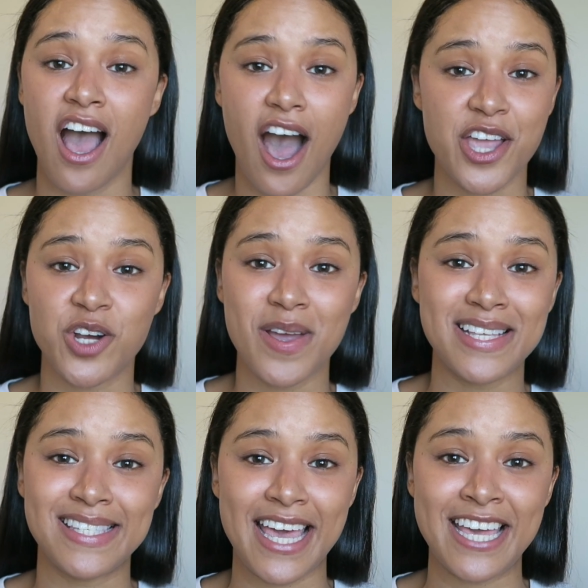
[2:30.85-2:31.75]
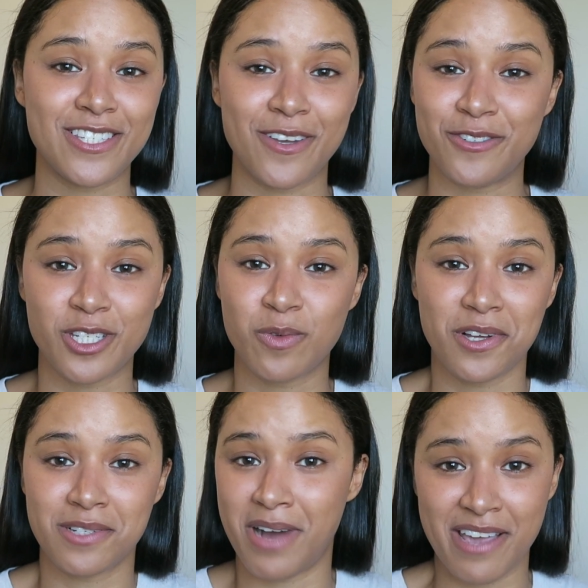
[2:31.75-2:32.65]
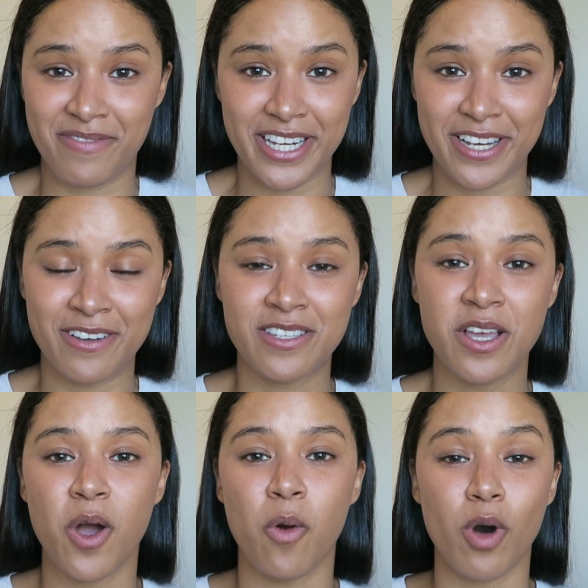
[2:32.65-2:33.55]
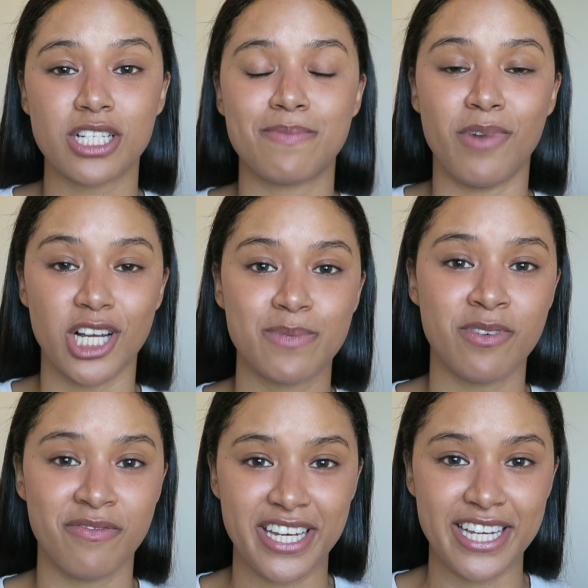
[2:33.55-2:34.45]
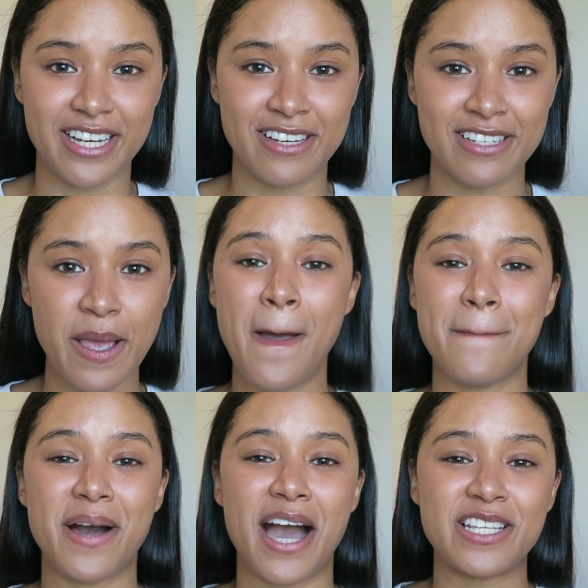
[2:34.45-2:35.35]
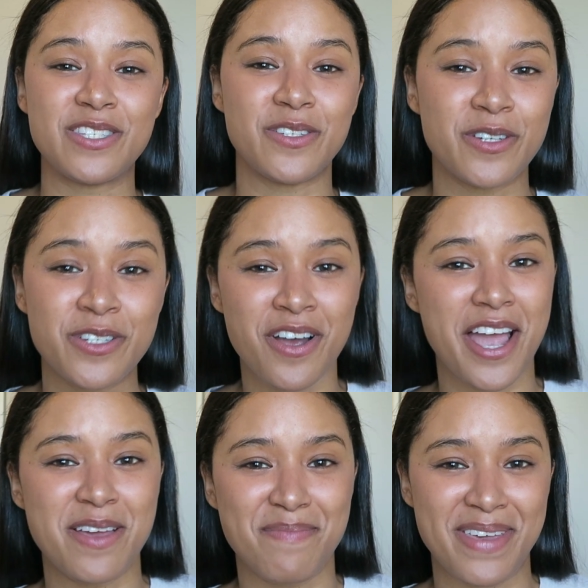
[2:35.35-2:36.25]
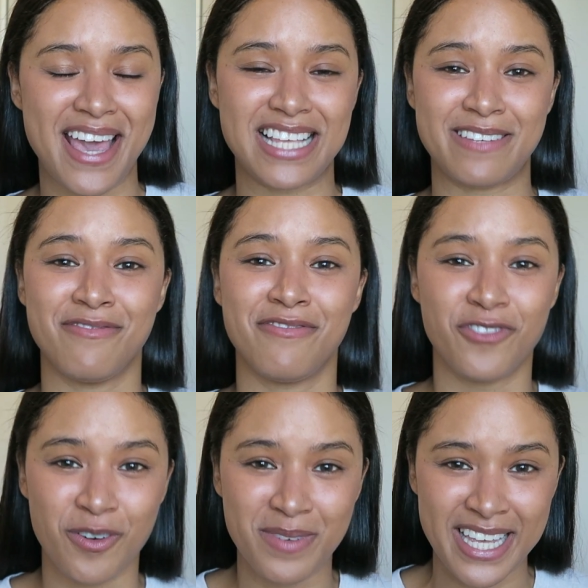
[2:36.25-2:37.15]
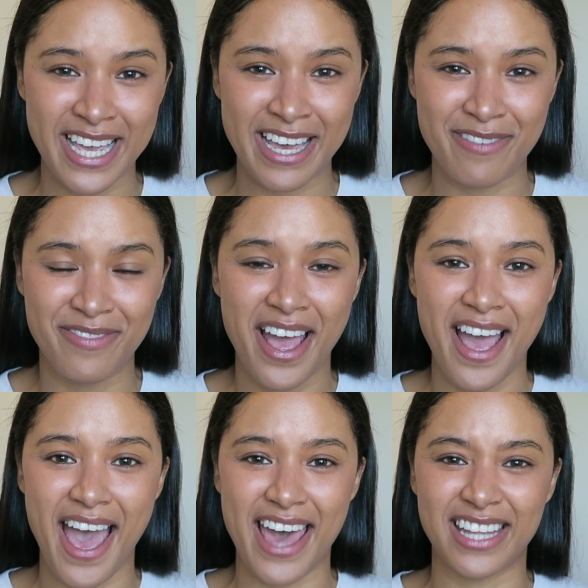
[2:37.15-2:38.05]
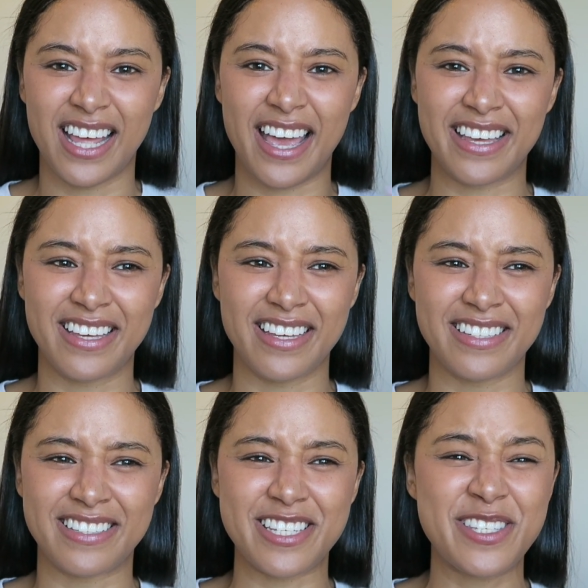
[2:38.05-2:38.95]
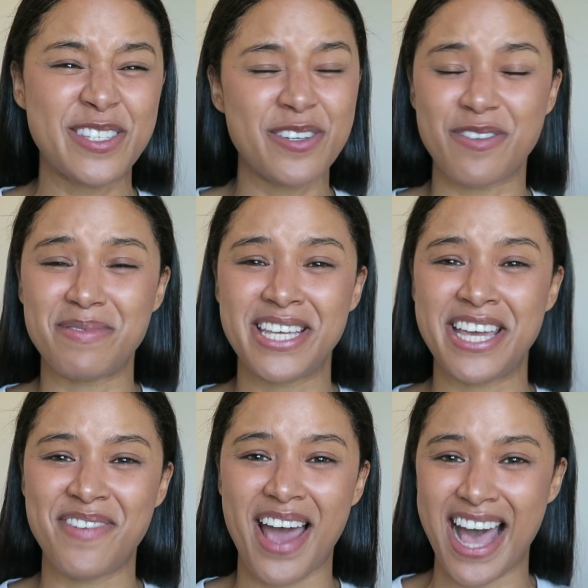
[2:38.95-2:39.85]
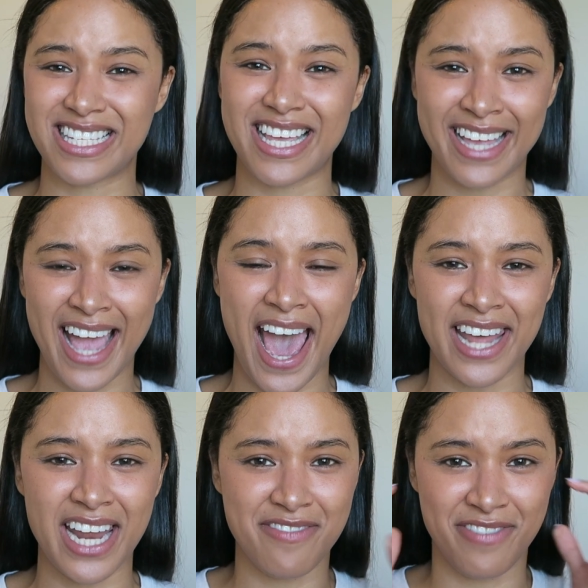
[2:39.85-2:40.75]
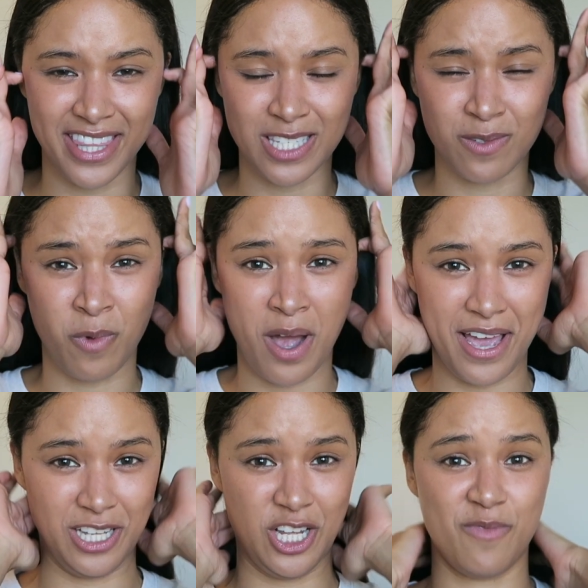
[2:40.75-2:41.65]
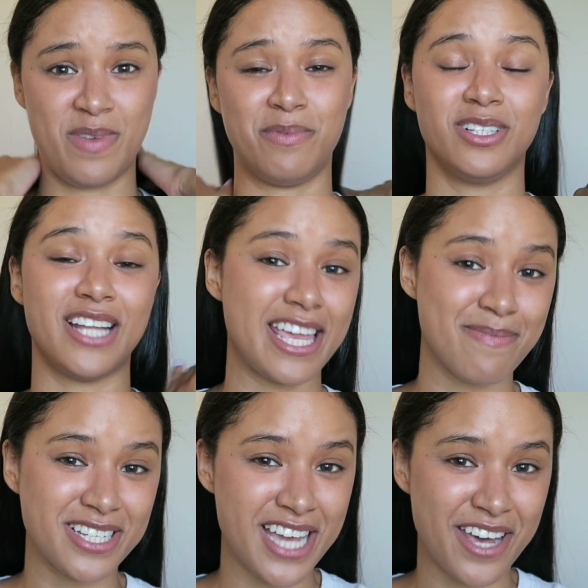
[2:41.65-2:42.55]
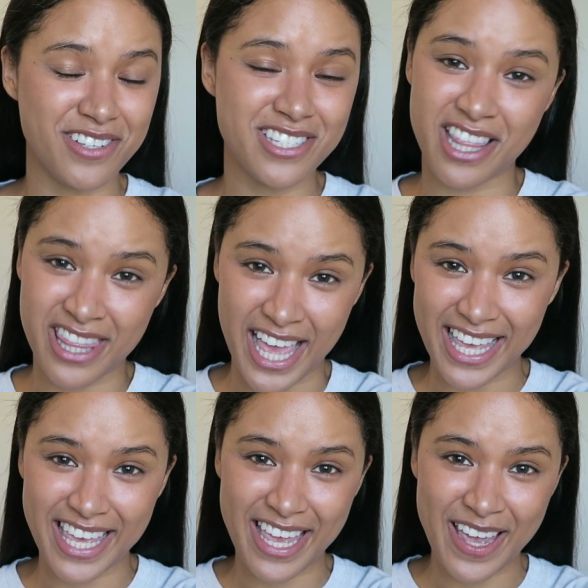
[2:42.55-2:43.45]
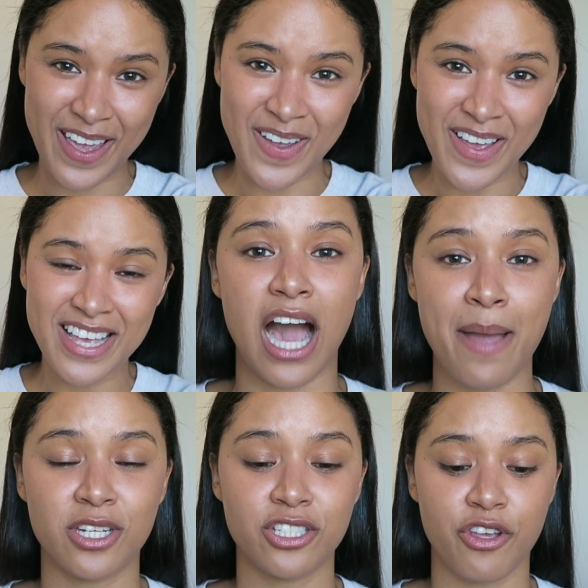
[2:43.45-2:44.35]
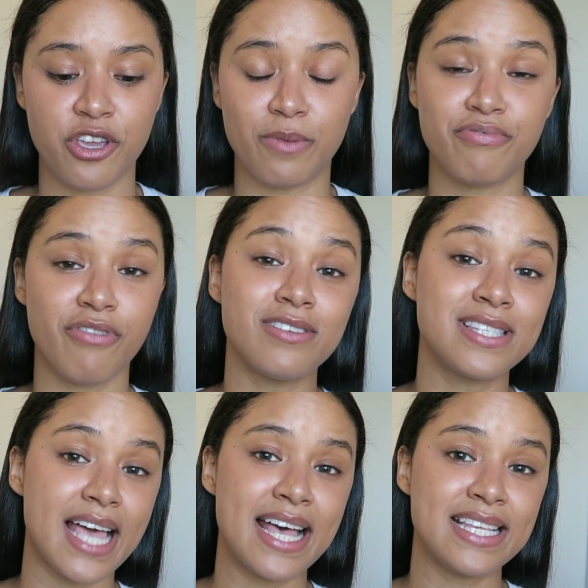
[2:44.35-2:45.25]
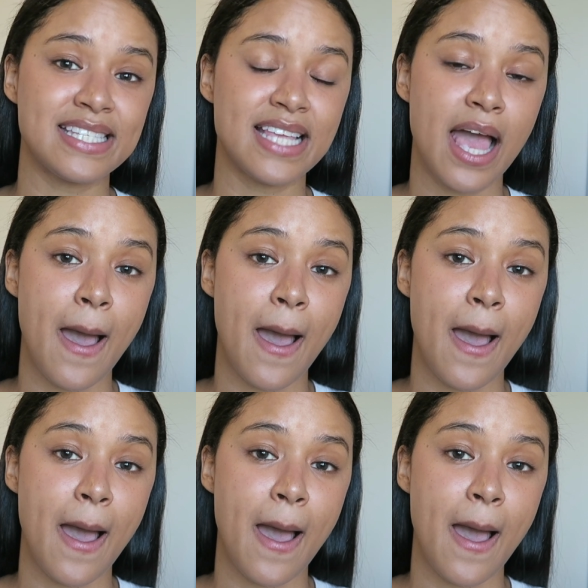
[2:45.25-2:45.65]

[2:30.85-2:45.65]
I always say, don't just watch my videos, watch multiple videos, but I do try and be as informative and like descriptive as I can. I think that's why a lot of people like my channel, so thank you. I'm going to show you the process.